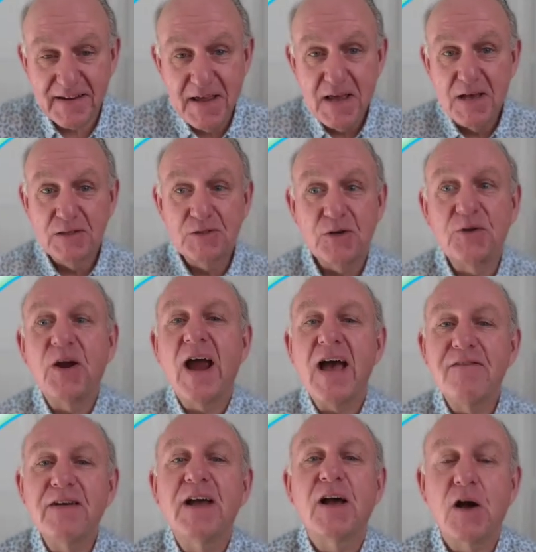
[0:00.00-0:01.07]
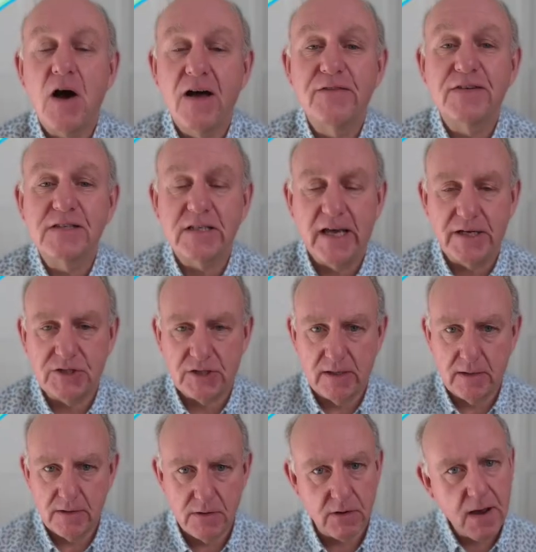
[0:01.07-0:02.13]
So you're having a
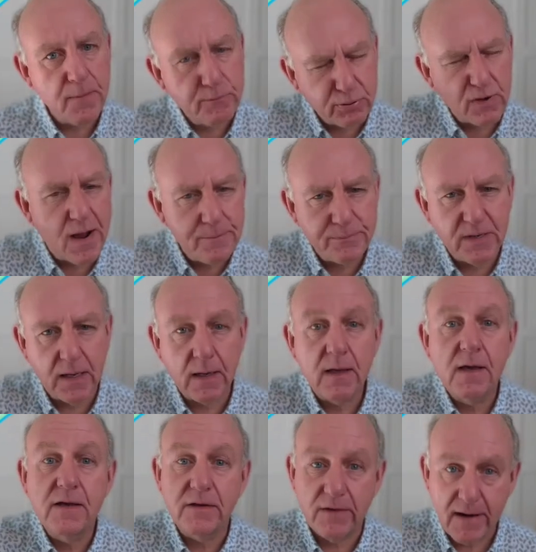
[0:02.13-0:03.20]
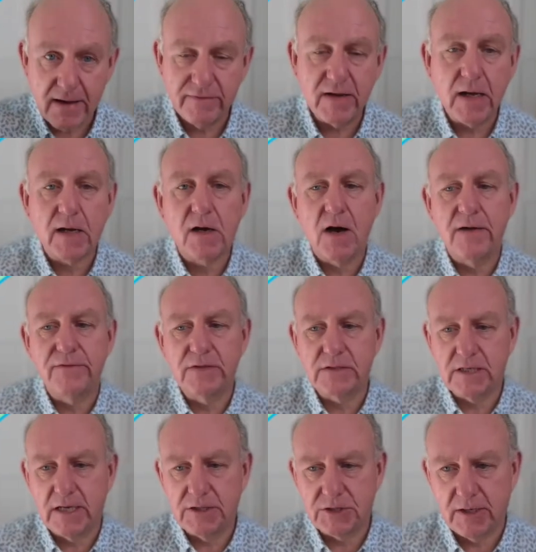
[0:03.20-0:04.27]
conversation. You're not prompting, you're having a
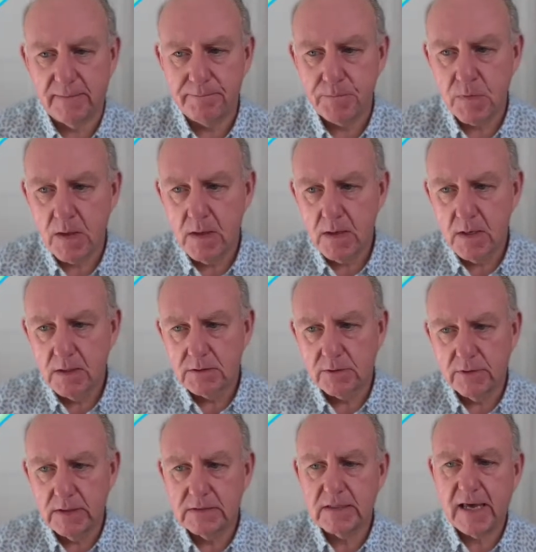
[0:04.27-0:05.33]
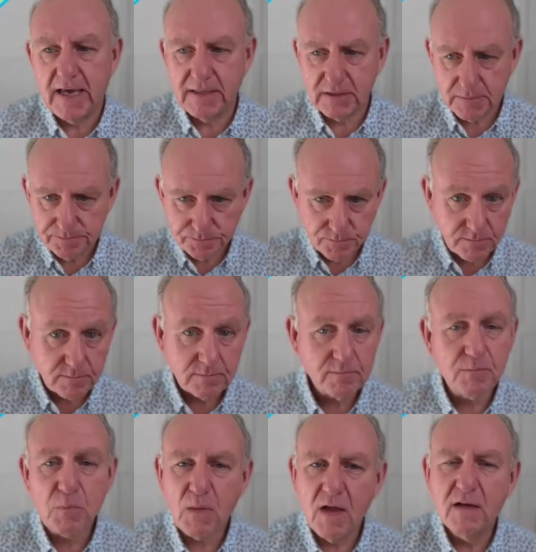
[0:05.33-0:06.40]
conversation. So in this case,
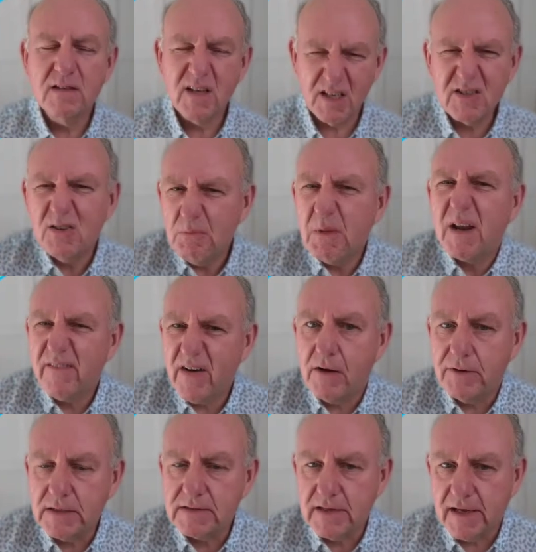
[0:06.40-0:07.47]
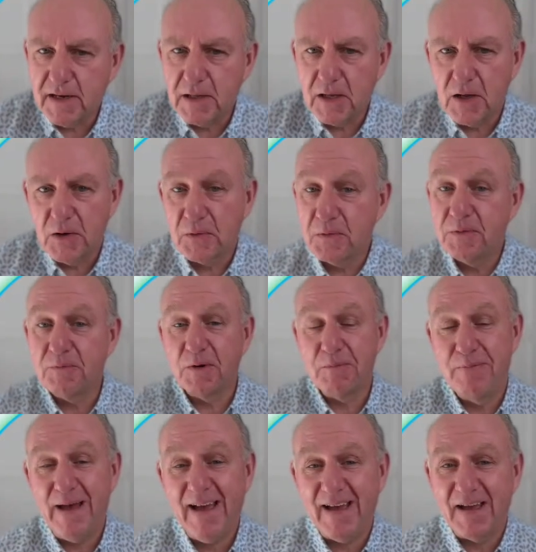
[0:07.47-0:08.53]
assume that I've already said hello.
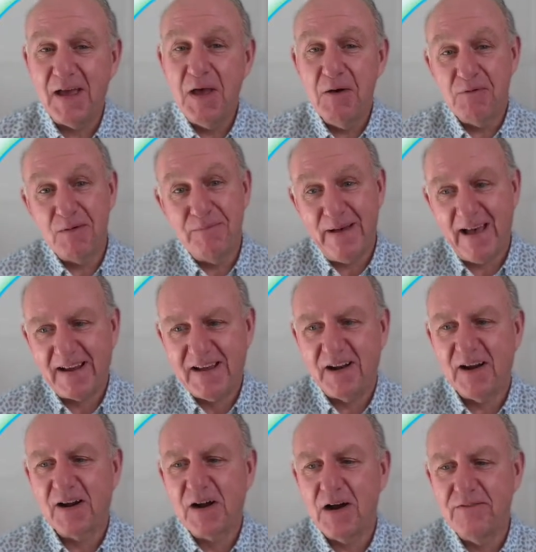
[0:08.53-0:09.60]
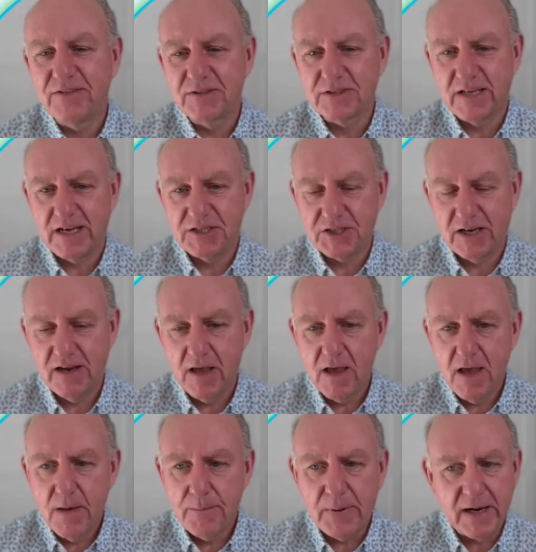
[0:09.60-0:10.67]
We're back in our conversation,
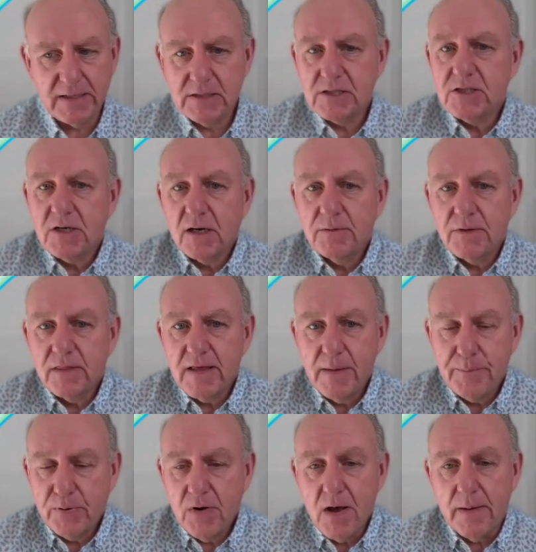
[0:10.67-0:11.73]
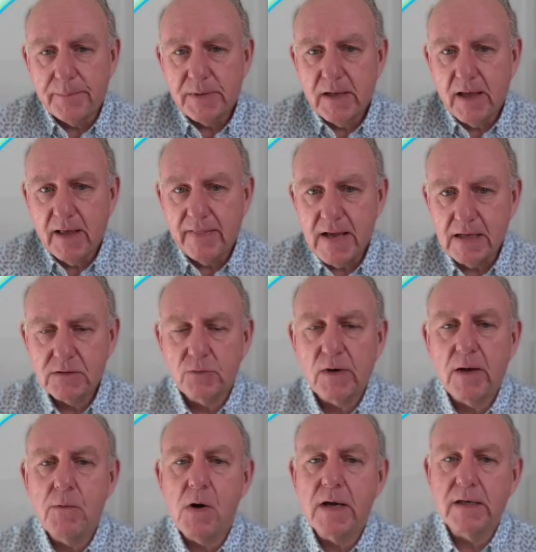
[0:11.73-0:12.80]
but I just started with that prompt. And that's what I
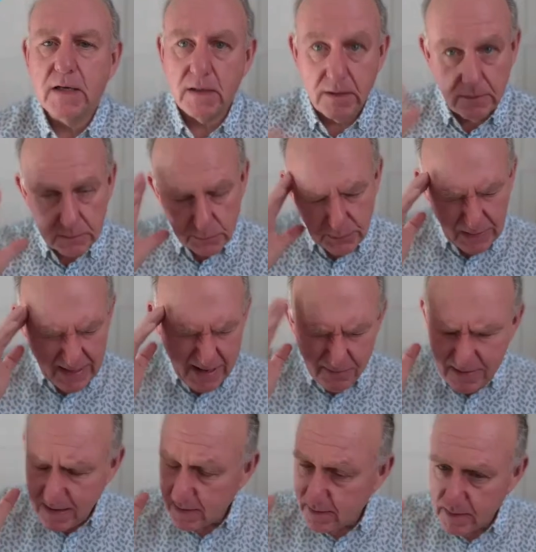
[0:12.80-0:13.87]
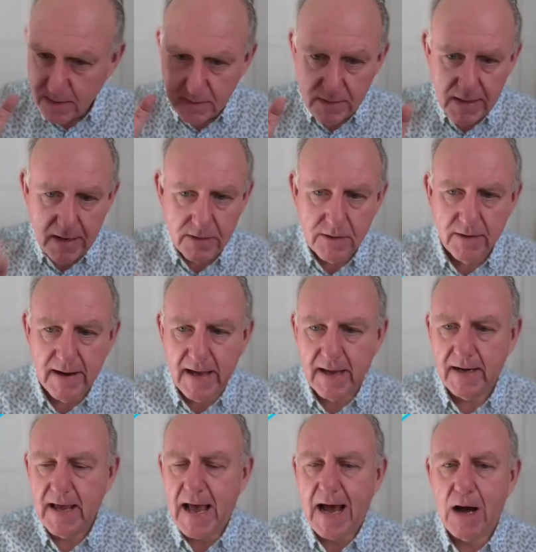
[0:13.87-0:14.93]
want you to do is play around in your
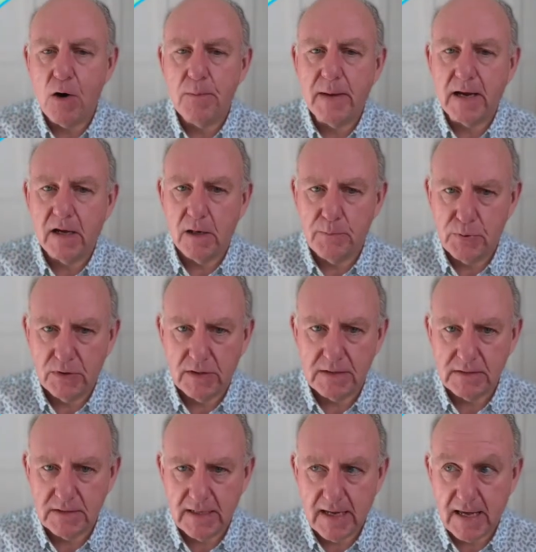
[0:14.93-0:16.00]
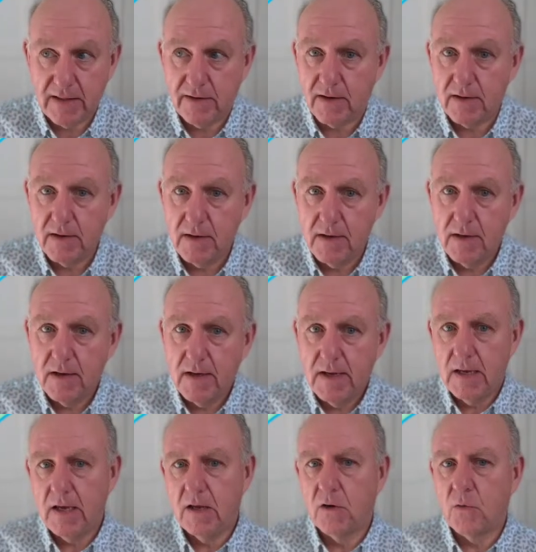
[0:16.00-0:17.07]
head. How am I going to put this together
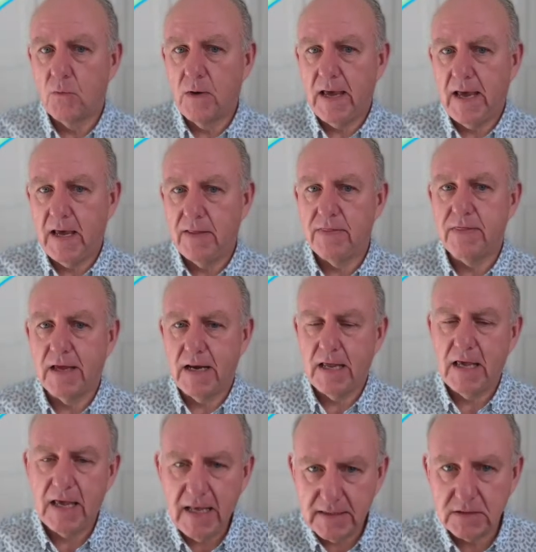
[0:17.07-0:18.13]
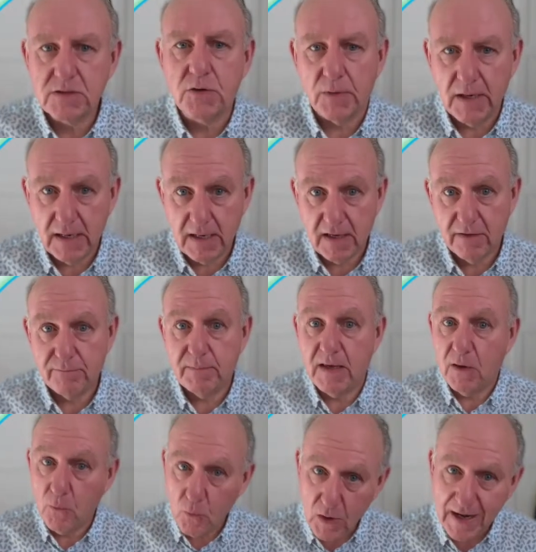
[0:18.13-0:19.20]
in a way that it's going to give
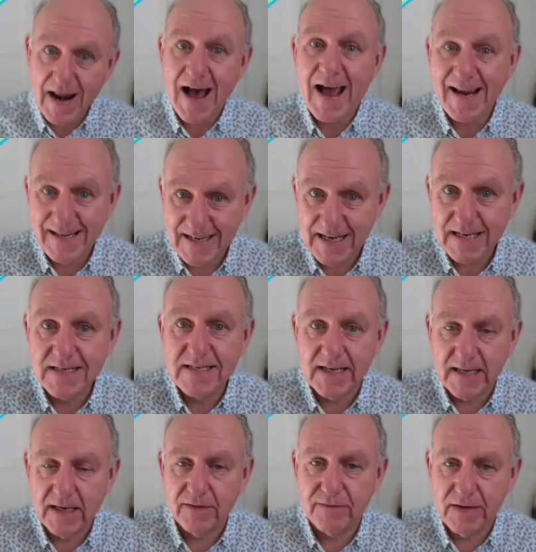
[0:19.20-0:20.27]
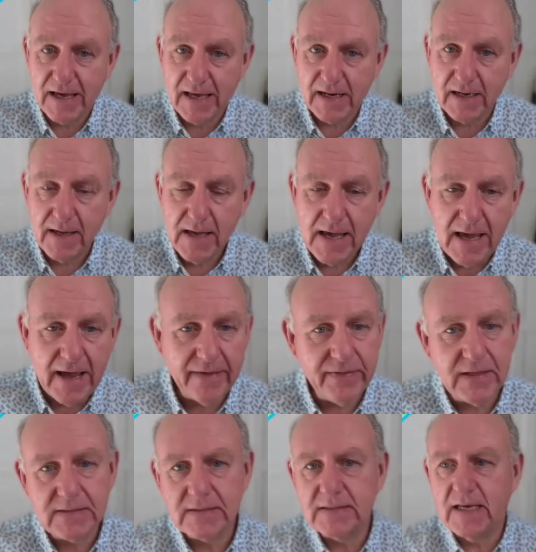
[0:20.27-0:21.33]
me what I need to give it? And
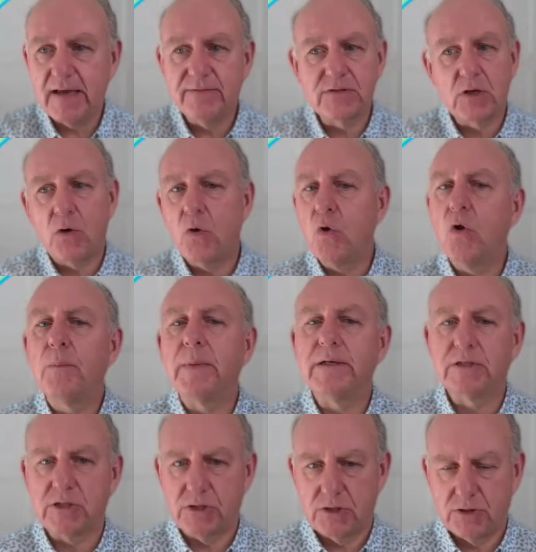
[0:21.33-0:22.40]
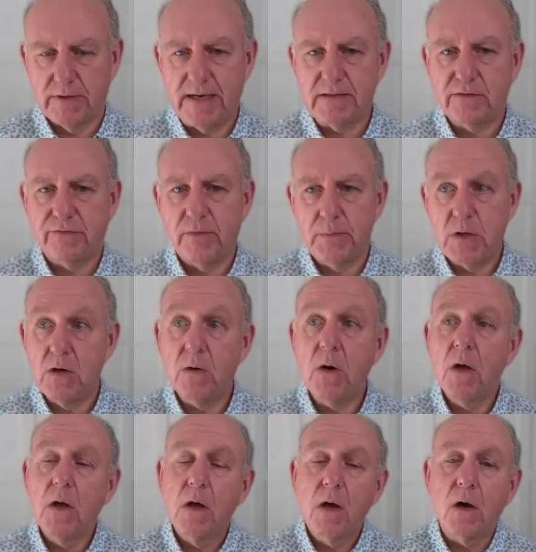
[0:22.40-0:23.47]
this saves a whole bunch of stress from you,
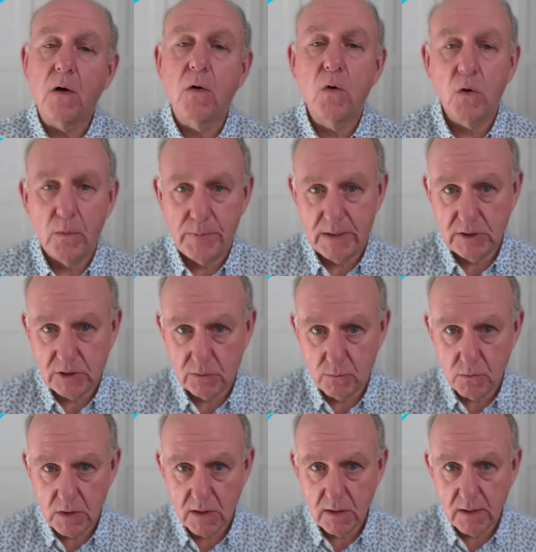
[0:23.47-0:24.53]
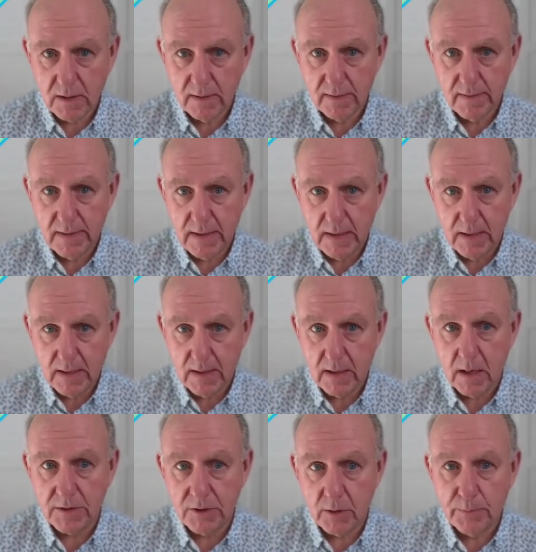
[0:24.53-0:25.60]
a whole bunch of work
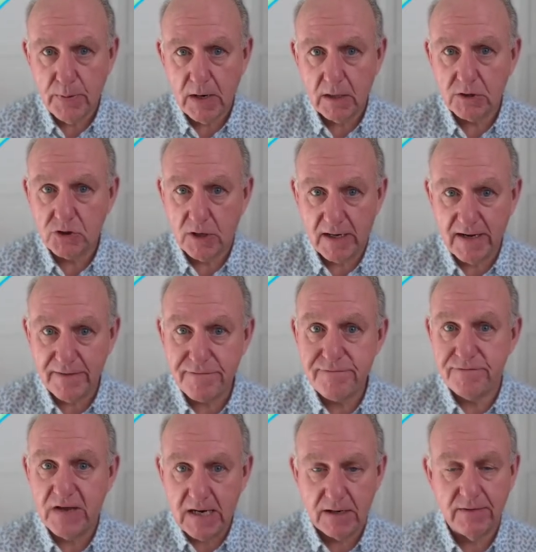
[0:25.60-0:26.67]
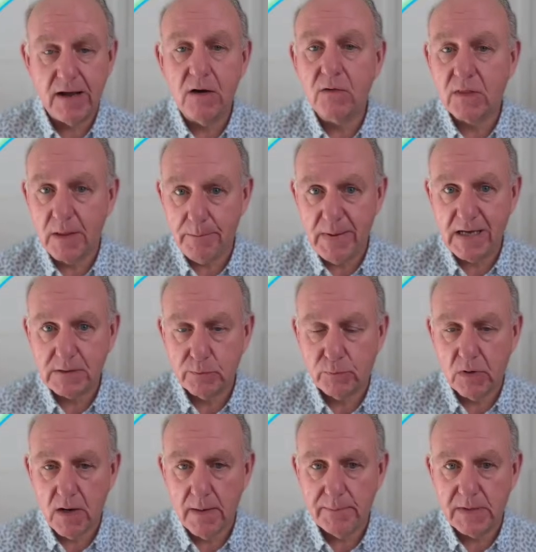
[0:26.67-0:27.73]
on your part trying to figure out the best
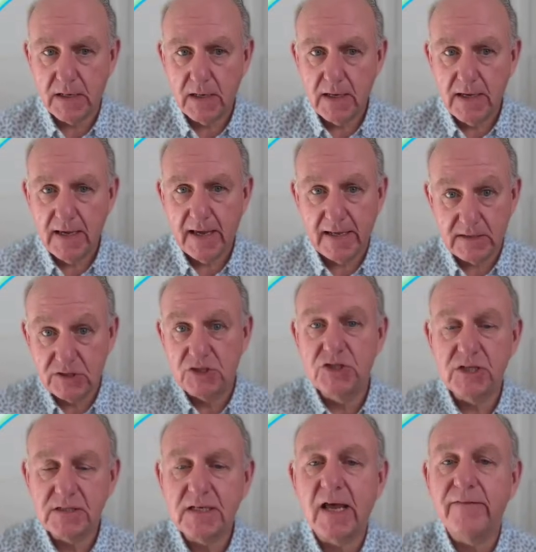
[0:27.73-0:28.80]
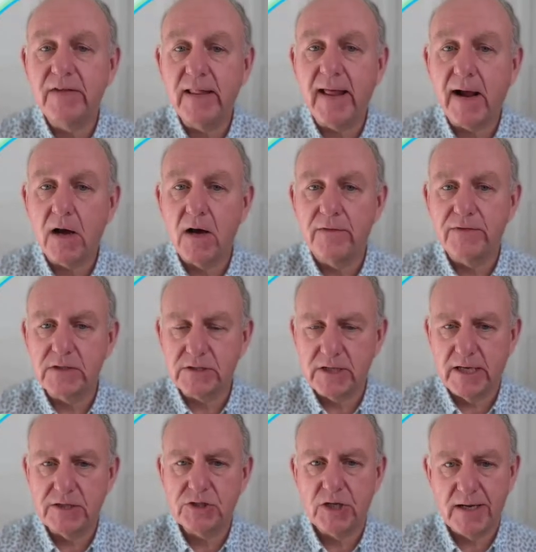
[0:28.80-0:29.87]
prompt. It's just having that
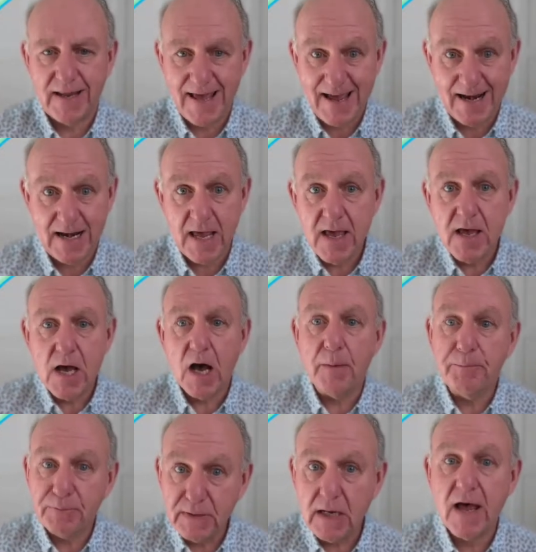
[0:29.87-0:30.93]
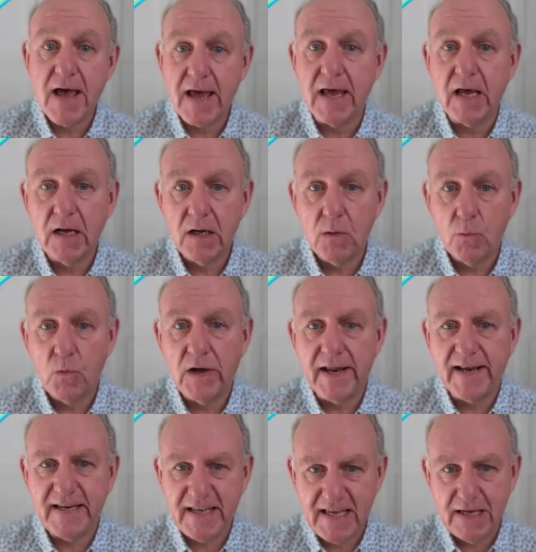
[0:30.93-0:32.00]
conversation and applying what
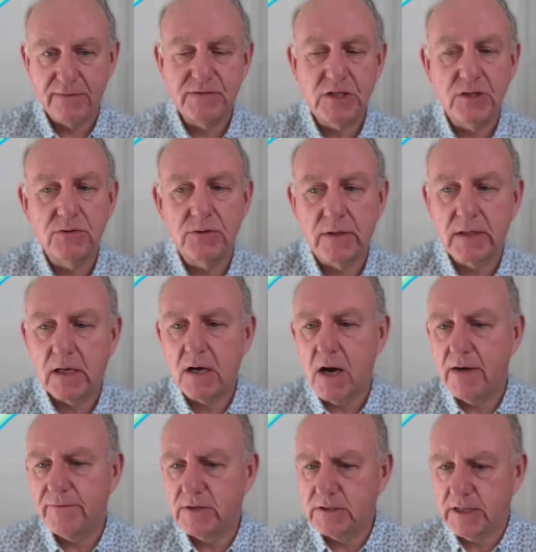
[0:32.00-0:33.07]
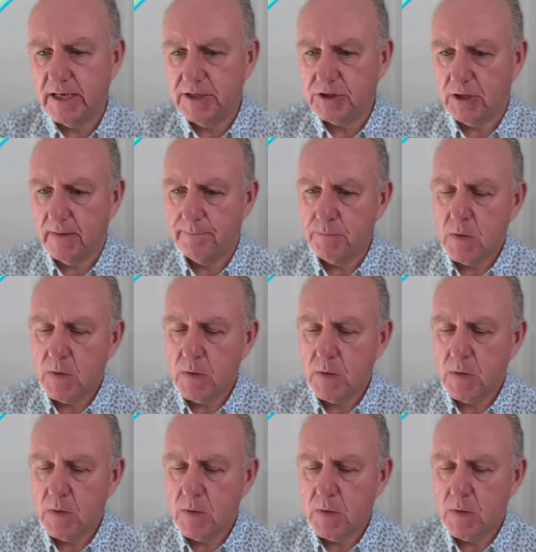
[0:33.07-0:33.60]
it gives you during the conversation.